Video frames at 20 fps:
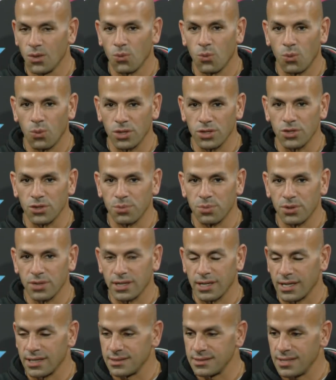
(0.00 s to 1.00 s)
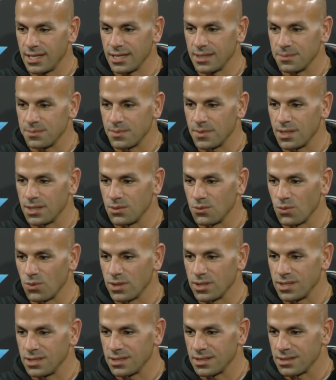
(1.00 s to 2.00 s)
what you're putting on tape and what
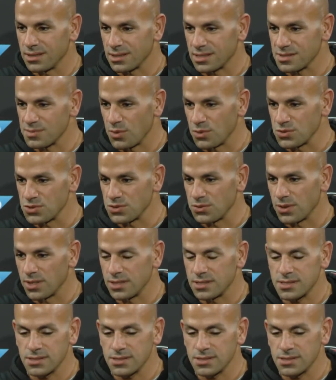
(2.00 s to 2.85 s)
he can expose you at.